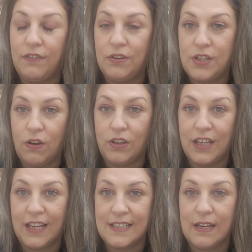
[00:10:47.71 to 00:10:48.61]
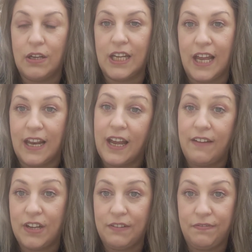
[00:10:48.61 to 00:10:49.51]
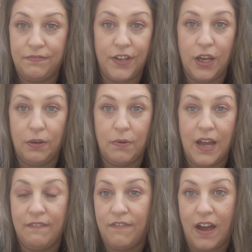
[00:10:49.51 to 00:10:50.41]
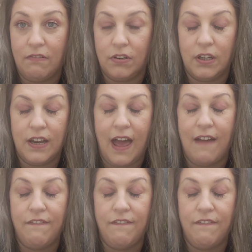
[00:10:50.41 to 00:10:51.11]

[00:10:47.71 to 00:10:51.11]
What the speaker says: I've used the odd things now and again. I have had a few Environ